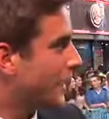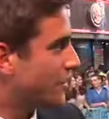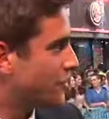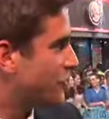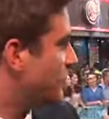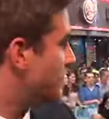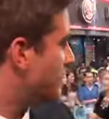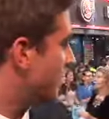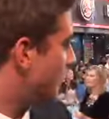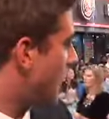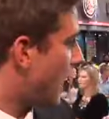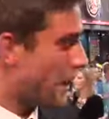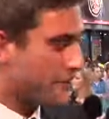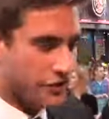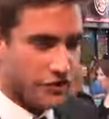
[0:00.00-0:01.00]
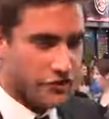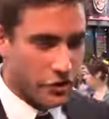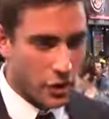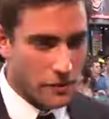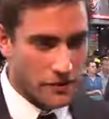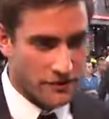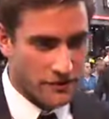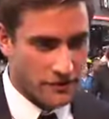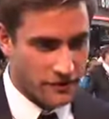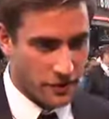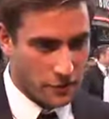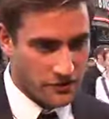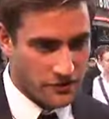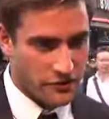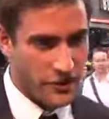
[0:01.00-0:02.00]
and she said, I haven't stopped this since
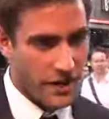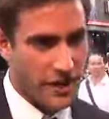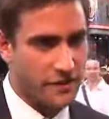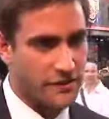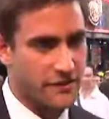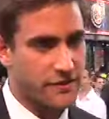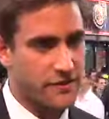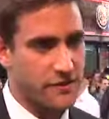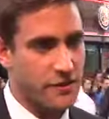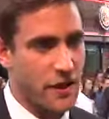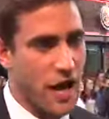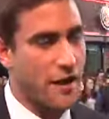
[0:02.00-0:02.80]
I was six.